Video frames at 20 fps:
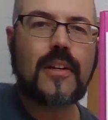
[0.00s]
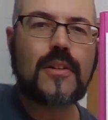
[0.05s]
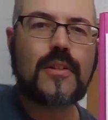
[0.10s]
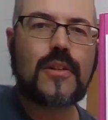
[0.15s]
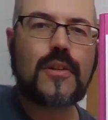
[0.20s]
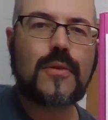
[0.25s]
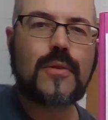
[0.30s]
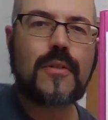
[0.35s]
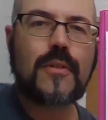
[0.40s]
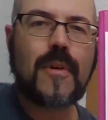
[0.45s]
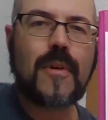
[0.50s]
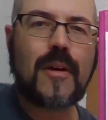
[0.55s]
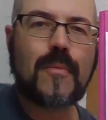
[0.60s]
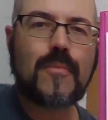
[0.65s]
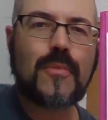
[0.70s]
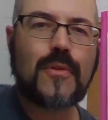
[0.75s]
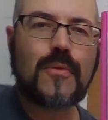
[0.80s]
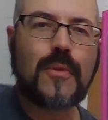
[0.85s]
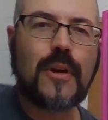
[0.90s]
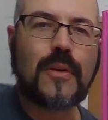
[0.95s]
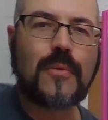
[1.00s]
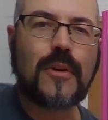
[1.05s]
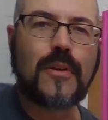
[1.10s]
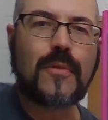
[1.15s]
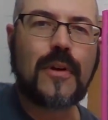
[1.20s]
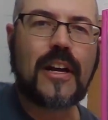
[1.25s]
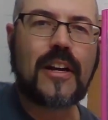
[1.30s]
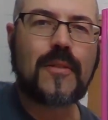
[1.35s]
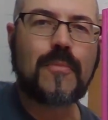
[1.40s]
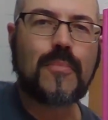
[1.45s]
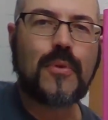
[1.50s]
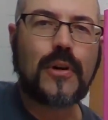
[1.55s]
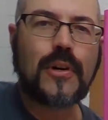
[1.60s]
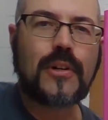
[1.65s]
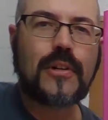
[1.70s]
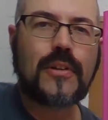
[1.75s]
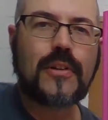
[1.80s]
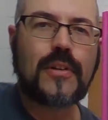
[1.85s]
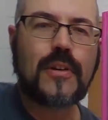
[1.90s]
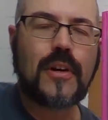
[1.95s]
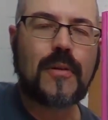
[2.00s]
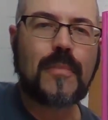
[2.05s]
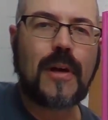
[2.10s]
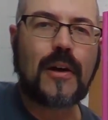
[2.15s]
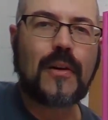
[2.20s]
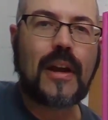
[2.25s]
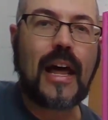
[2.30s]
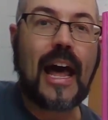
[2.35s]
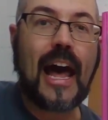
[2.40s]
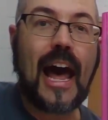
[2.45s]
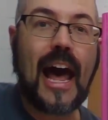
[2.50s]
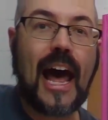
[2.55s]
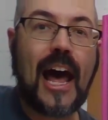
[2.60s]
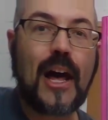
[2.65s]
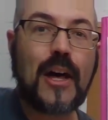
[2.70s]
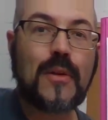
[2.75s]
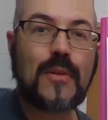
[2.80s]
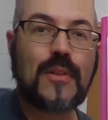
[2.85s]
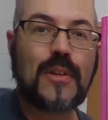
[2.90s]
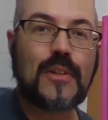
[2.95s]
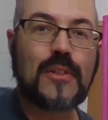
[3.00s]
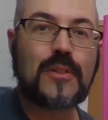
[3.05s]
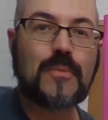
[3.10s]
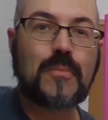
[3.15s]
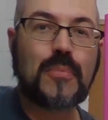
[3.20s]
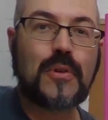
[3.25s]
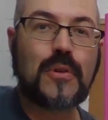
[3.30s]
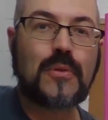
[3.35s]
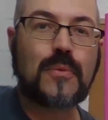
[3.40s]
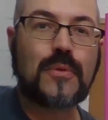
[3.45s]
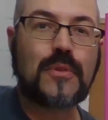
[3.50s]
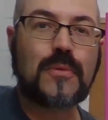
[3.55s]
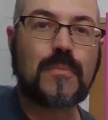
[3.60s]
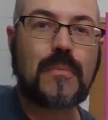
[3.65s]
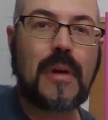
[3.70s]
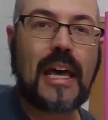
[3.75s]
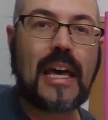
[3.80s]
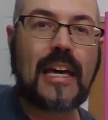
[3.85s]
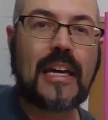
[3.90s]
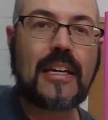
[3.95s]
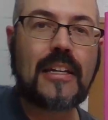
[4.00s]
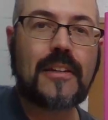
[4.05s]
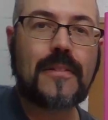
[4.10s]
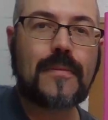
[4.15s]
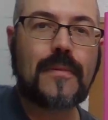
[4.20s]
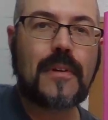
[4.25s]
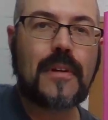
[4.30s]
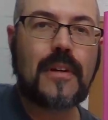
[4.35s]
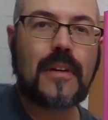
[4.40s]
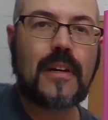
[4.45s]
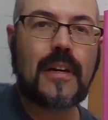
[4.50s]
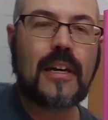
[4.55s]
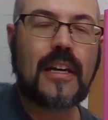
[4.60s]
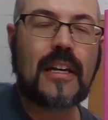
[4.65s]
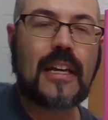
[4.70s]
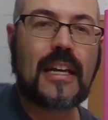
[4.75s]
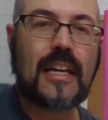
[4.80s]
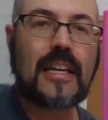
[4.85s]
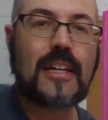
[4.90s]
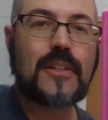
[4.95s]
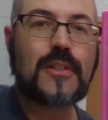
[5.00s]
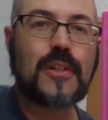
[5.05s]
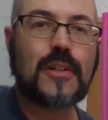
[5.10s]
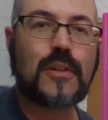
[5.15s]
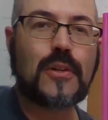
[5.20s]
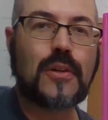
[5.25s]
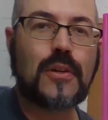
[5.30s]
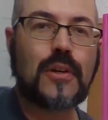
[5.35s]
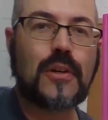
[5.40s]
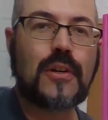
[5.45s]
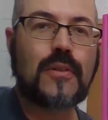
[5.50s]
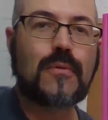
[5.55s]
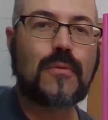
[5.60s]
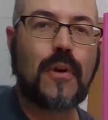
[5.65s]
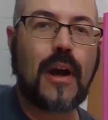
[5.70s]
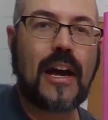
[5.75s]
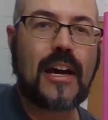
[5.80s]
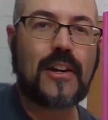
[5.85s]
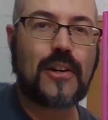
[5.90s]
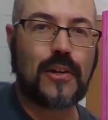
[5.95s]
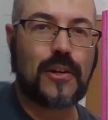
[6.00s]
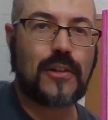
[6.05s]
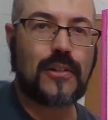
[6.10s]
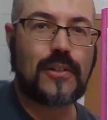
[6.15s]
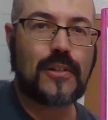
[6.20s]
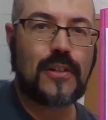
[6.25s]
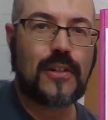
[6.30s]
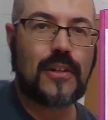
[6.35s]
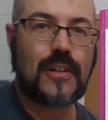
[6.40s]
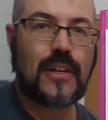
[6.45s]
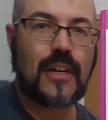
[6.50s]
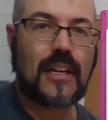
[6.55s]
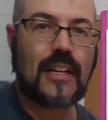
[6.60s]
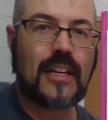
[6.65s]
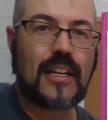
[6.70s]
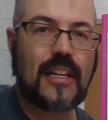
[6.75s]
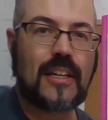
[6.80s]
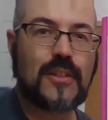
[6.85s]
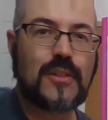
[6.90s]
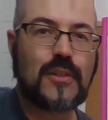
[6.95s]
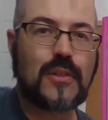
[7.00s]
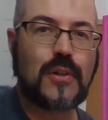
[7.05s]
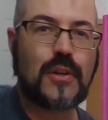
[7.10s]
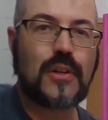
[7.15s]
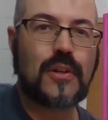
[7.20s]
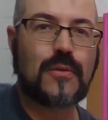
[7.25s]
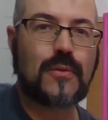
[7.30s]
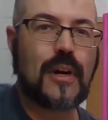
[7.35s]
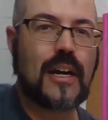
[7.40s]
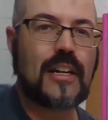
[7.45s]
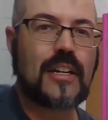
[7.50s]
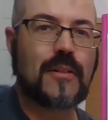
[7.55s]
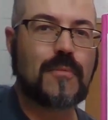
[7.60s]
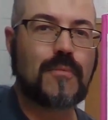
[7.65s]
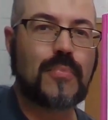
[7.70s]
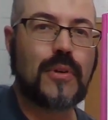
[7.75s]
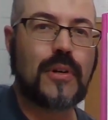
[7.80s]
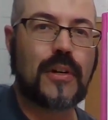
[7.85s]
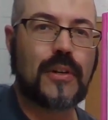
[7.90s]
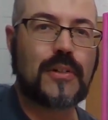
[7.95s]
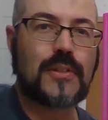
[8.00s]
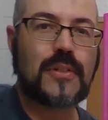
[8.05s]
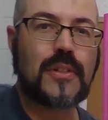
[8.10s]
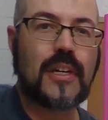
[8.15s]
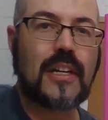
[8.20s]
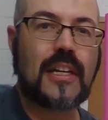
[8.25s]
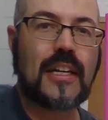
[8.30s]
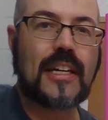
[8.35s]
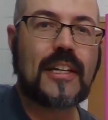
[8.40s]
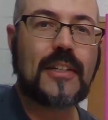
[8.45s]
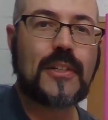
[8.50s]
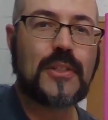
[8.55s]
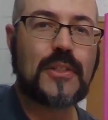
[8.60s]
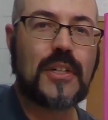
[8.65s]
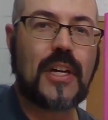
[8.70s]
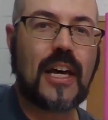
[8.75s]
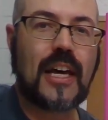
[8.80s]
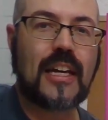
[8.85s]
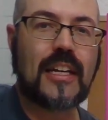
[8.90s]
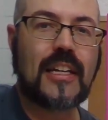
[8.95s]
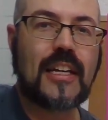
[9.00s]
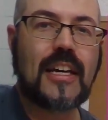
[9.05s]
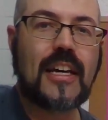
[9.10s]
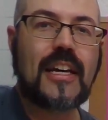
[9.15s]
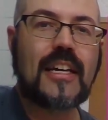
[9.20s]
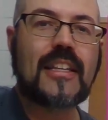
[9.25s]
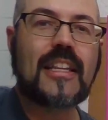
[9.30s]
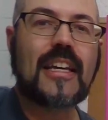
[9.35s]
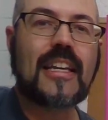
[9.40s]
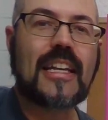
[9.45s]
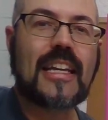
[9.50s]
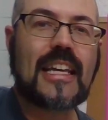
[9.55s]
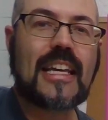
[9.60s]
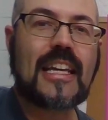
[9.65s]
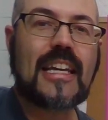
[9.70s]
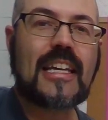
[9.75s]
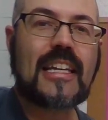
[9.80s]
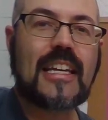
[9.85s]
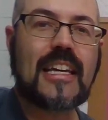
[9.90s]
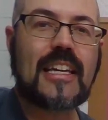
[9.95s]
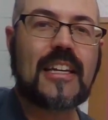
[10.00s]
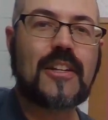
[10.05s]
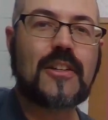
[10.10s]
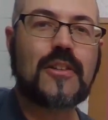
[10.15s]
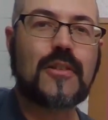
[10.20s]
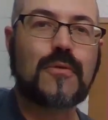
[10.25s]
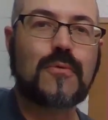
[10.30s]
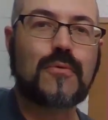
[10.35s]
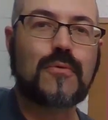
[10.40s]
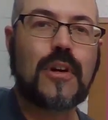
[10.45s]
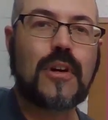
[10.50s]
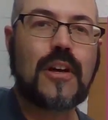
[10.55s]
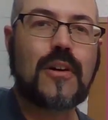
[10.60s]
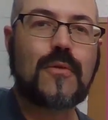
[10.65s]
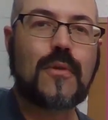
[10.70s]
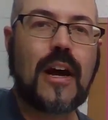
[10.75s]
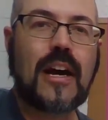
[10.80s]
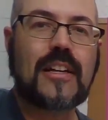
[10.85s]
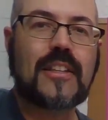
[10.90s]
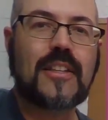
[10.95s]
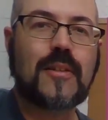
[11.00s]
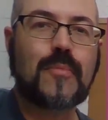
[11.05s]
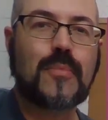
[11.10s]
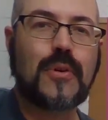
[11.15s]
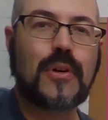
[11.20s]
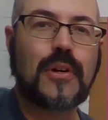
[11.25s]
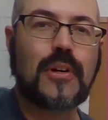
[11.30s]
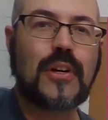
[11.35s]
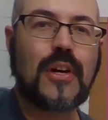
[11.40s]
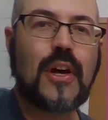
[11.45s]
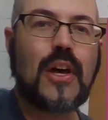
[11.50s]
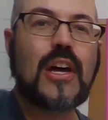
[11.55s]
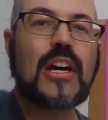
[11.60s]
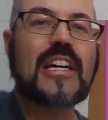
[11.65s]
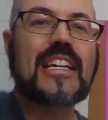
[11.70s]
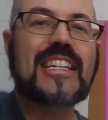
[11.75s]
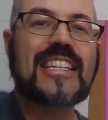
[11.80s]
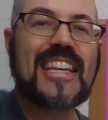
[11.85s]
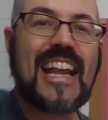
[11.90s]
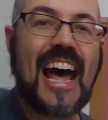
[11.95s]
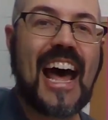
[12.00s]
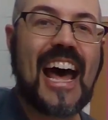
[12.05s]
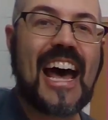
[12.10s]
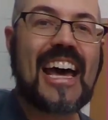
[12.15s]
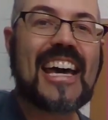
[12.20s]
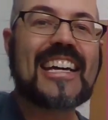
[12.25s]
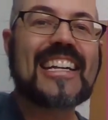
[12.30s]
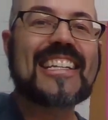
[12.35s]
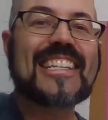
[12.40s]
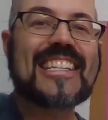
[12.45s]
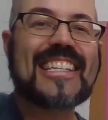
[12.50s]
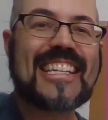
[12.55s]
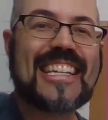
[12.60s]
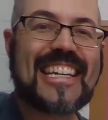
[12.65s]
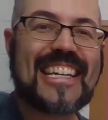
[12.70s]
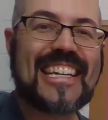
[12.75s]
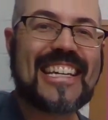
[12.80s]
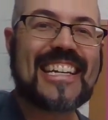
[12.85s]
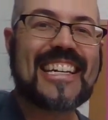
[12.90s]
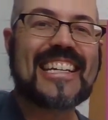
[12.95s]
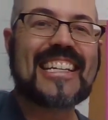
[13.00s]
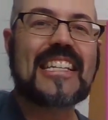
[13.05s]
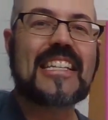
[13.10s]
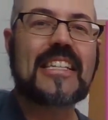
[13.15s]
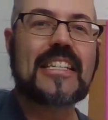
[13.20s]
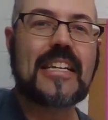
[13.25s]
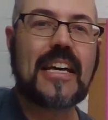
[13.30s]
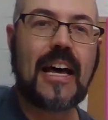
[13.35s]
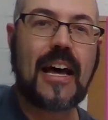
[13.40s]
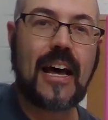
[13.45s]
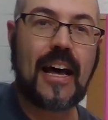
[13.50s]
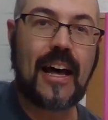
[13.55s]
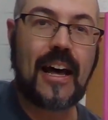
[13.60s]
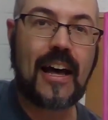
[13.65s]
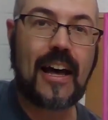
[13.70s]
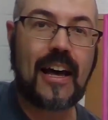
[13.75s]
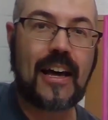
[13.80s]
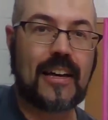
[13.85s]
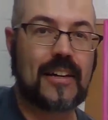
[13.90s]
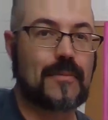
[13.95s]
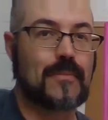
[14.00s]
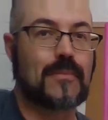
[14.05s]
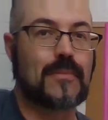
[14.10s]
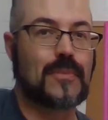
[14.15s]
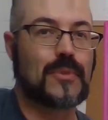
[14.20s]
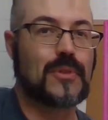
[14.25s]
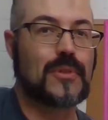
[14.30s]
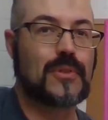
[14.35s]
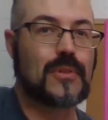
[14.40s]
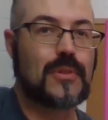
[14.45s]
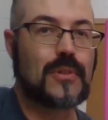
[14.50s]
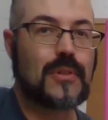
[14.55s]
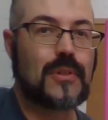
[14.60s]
Do you remember when we read a book about how this book was made? And he's a good writer, and he's good at writing books. And he said that he needed to rewrite the book 19 times.